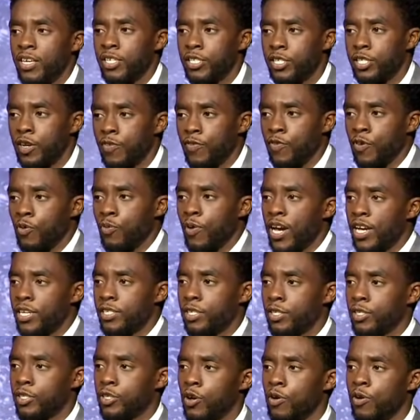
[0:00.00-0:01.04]
civil
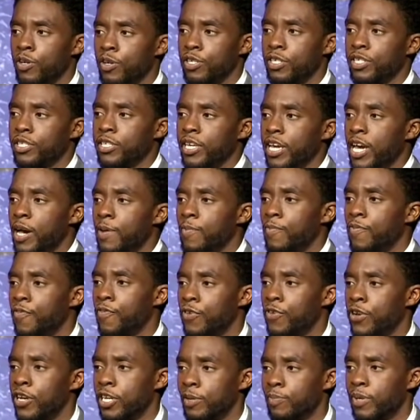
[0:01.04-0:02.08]
rights attorneys Sam
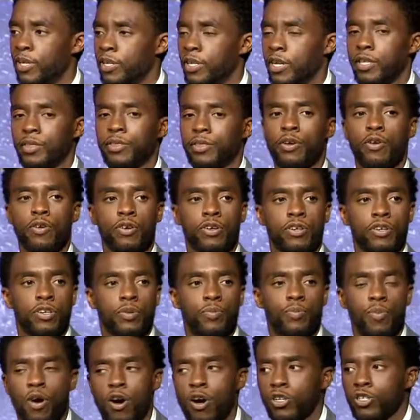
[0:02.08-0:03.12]
Friedman and
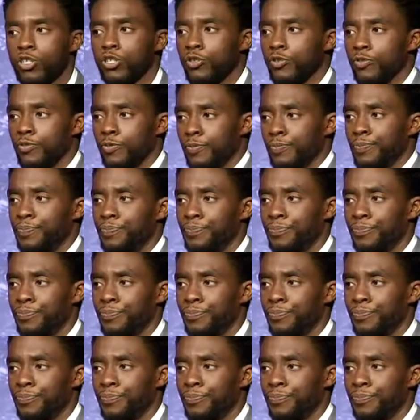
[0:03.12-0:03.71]
Thurgood Marshall.